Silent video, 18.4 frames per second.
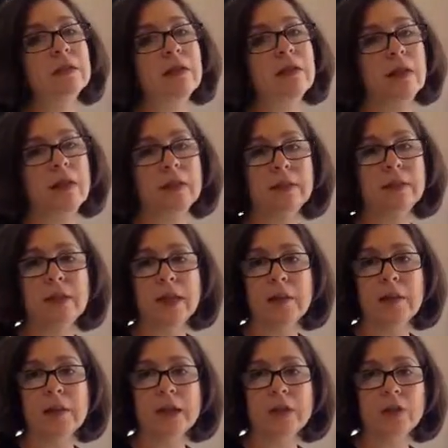I like to
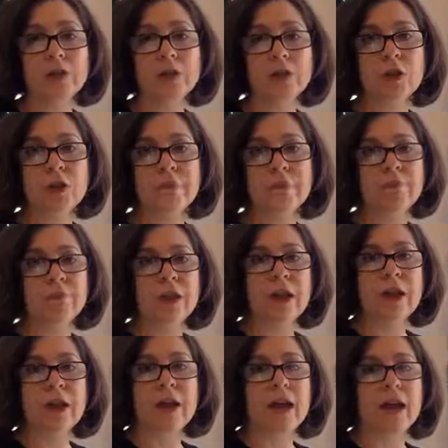take a picture.
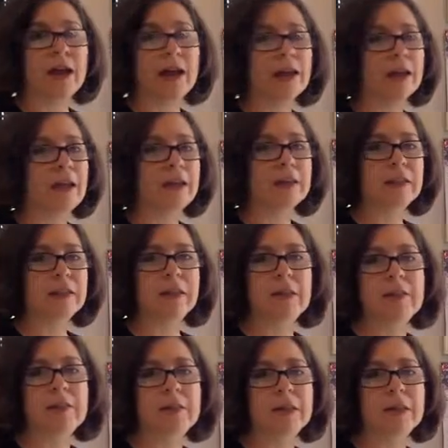I like to
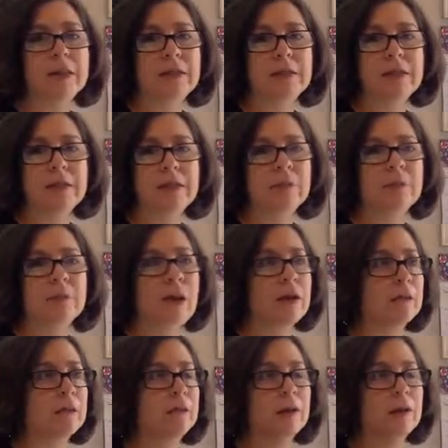keep it as easy as
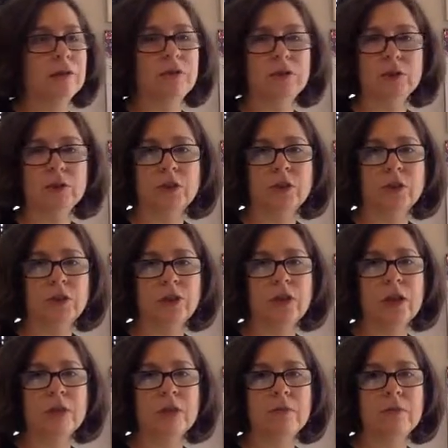possible. Just
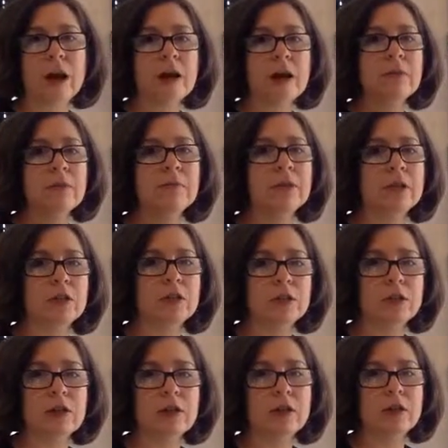cushion on the bottom,
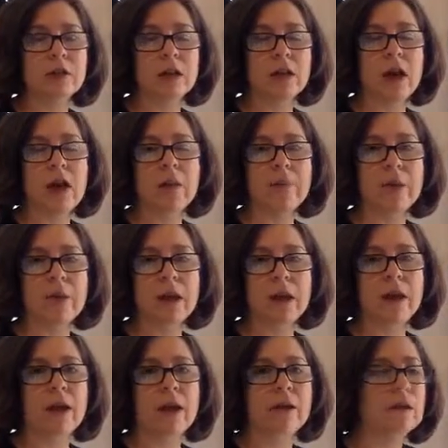cushion on the top,
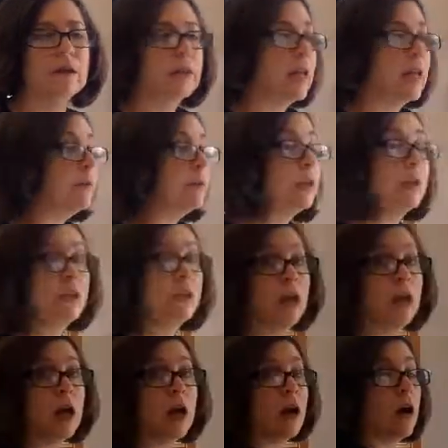and
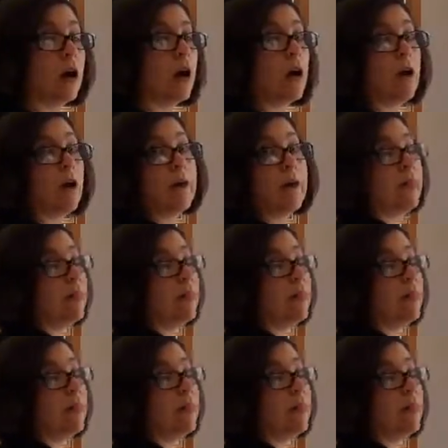label on